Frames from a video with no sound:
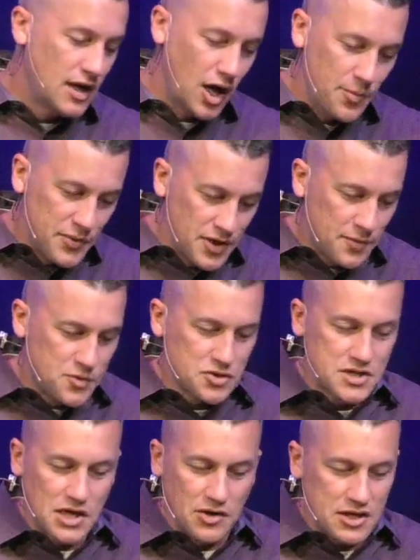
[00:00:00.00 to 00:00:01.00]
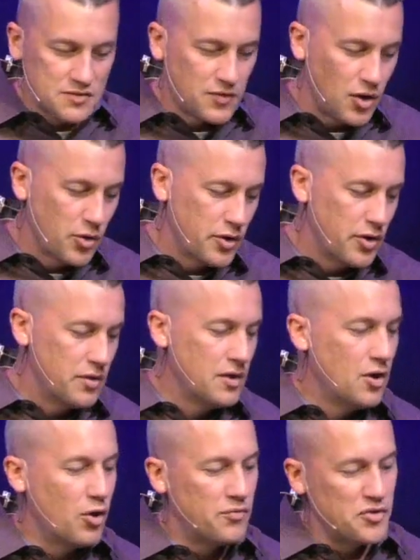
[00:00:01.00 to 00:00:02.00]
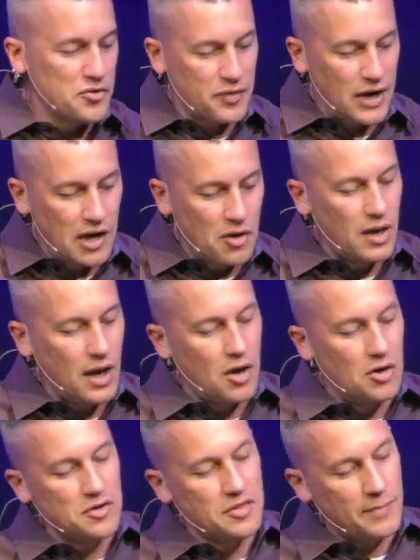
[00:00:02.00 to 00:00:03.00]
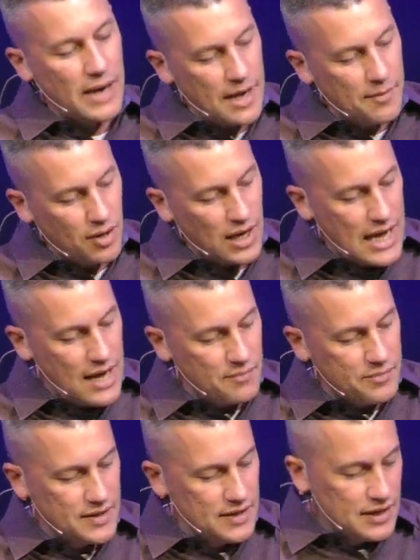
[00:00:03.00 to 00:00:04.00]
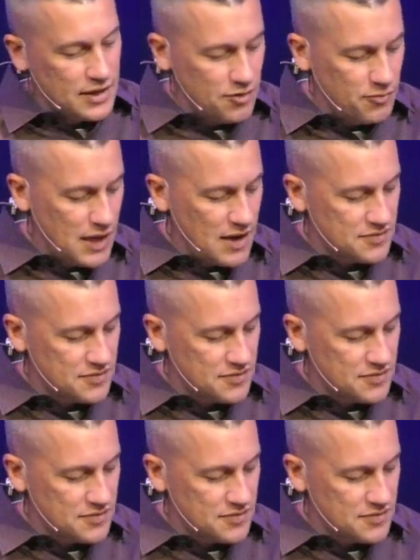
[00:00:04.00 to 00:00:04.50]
opened up your series folder, or if you're following along on the Bible app, you may